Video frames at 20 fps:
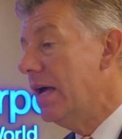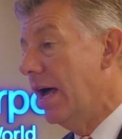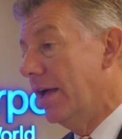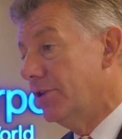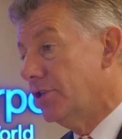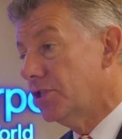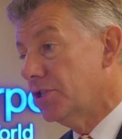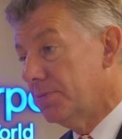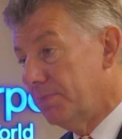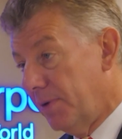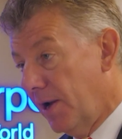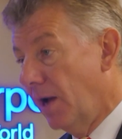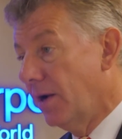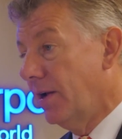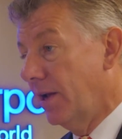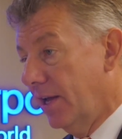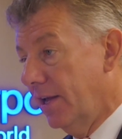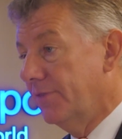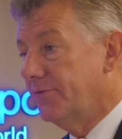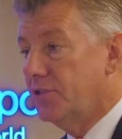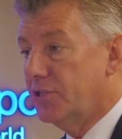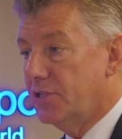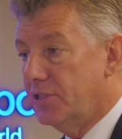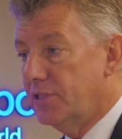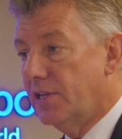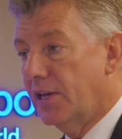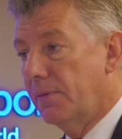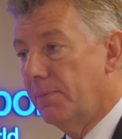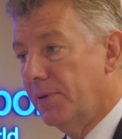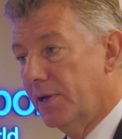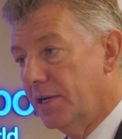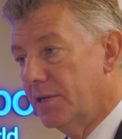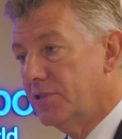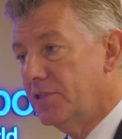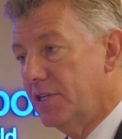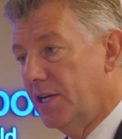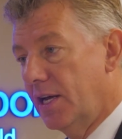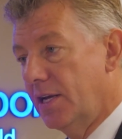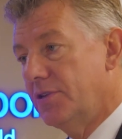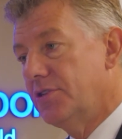and Splunk gives us the
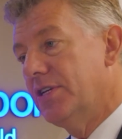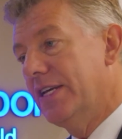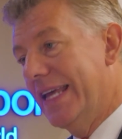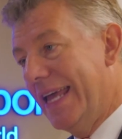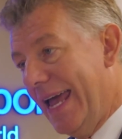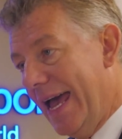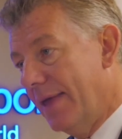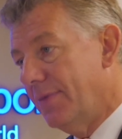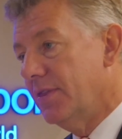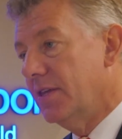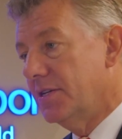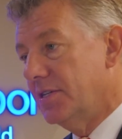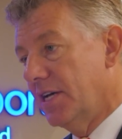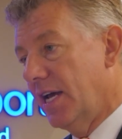ability to get the